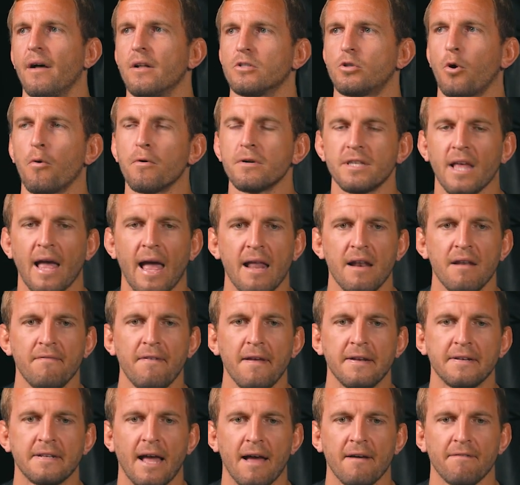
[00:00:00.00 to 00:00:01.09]
towards the end of
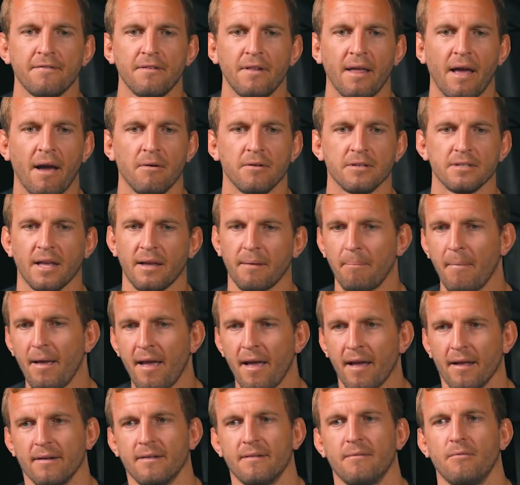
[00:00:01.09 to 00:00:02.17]
it, definitely I was like,
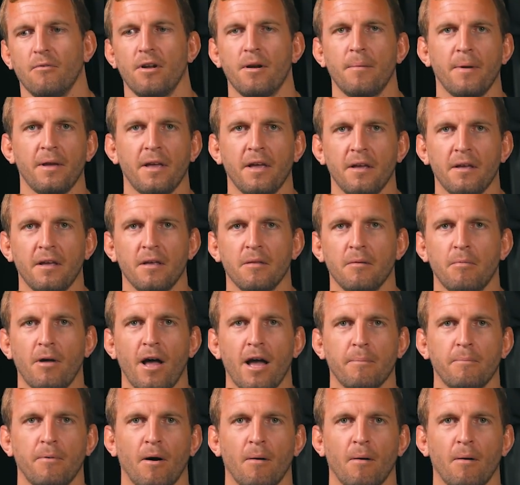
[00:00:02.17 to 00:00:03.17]
man, when am I gonna get the black